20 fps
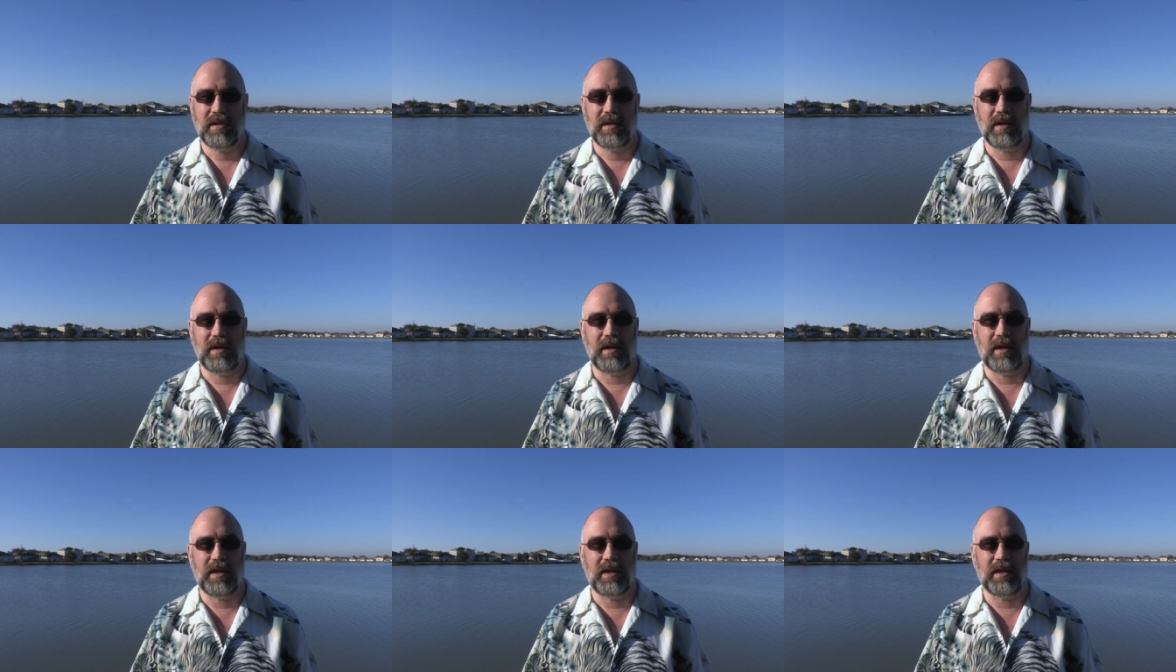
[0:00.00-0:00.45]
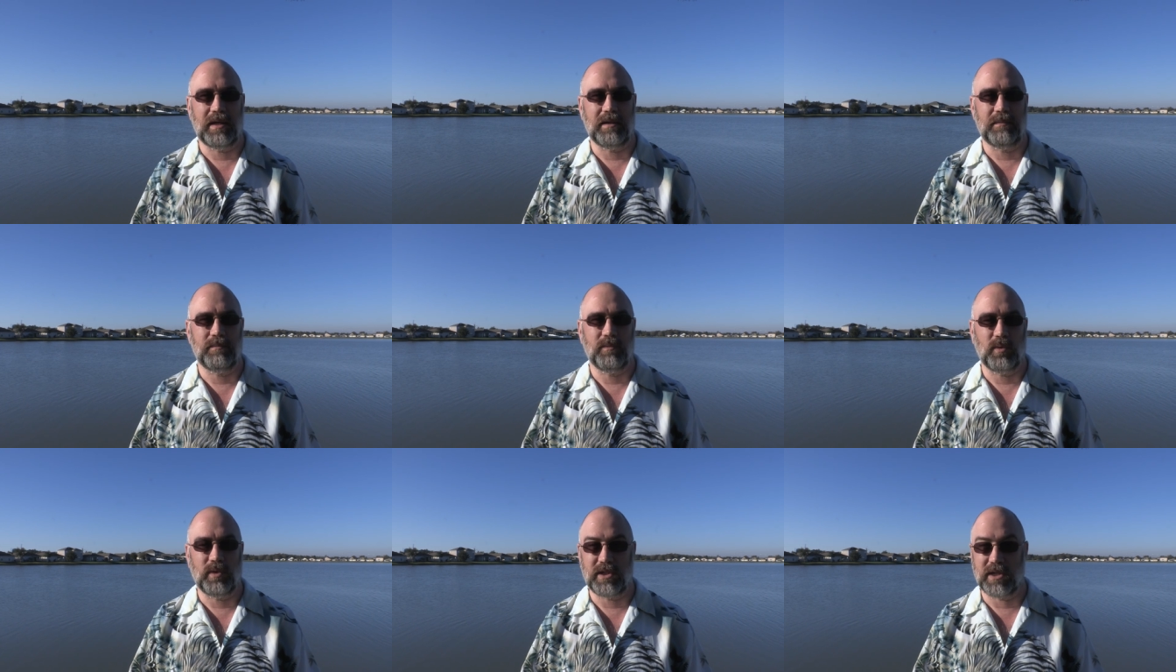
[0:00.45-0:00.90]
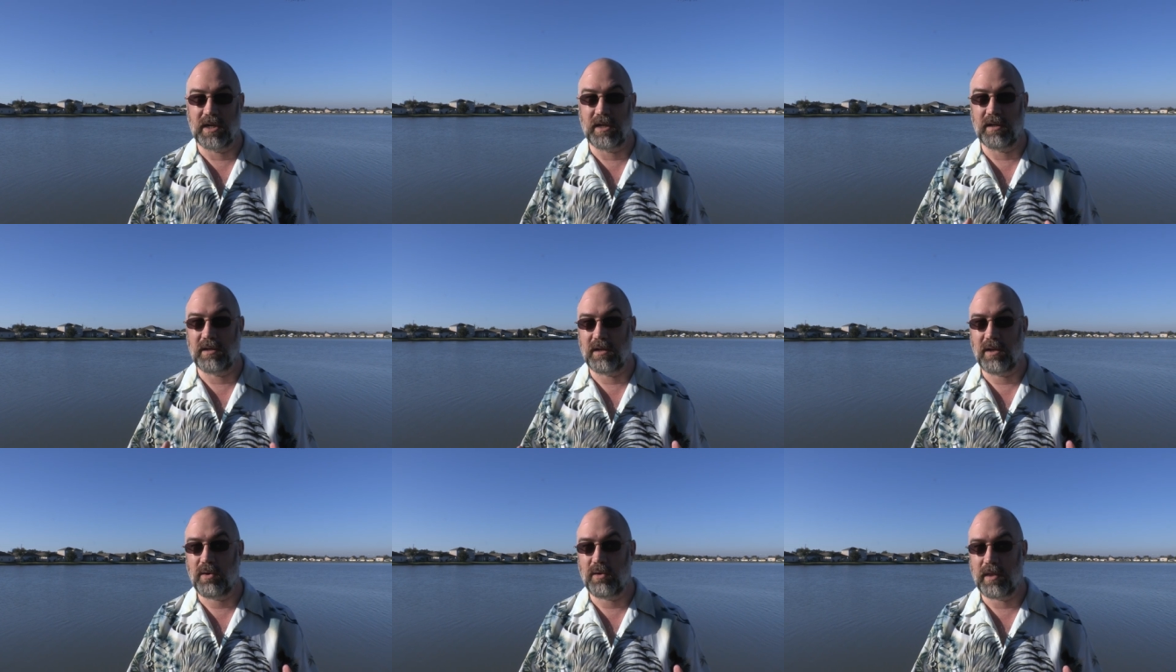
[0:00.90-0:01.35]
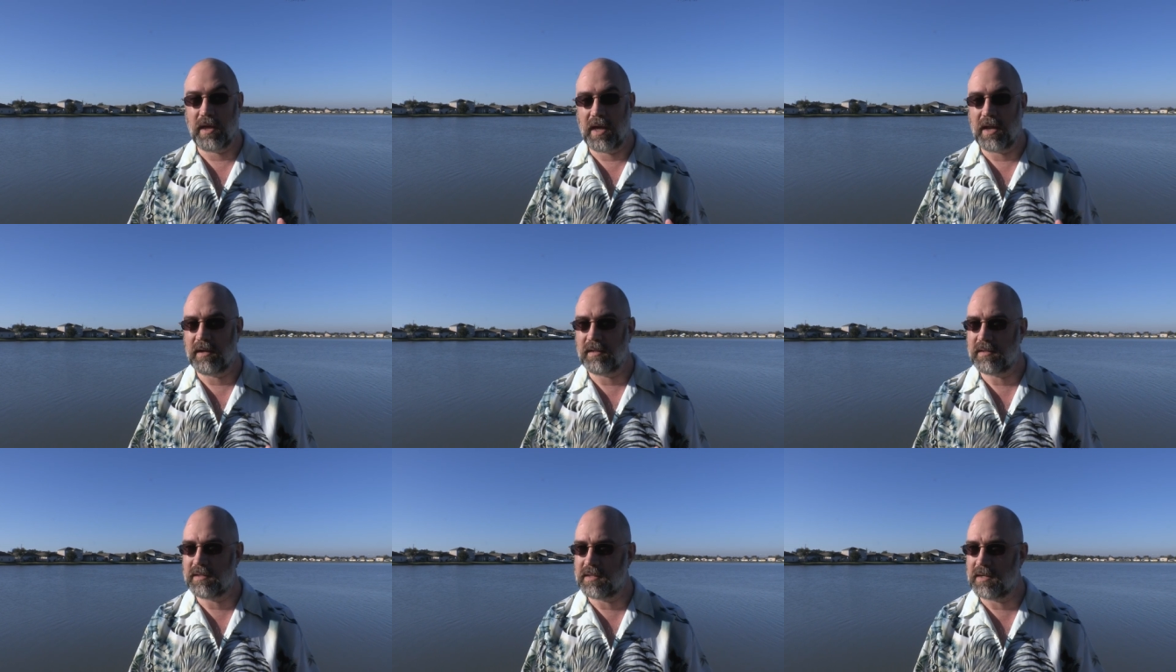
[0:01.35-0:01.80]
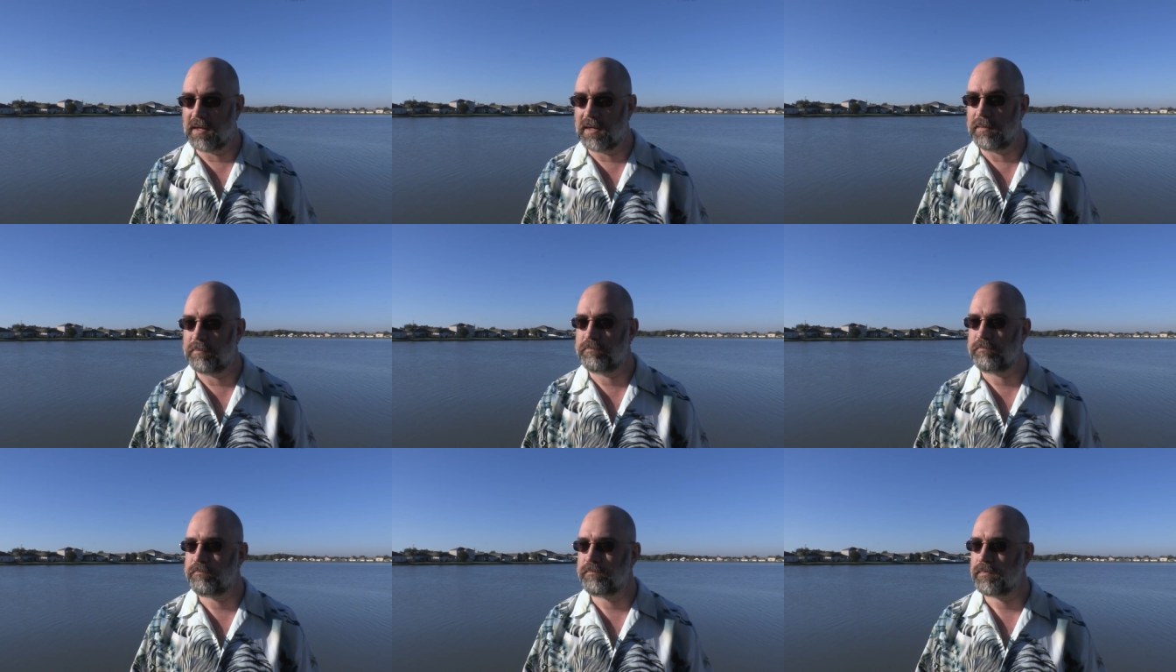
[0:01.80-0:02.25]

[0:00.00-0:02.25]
um, which I didn't know that at the time.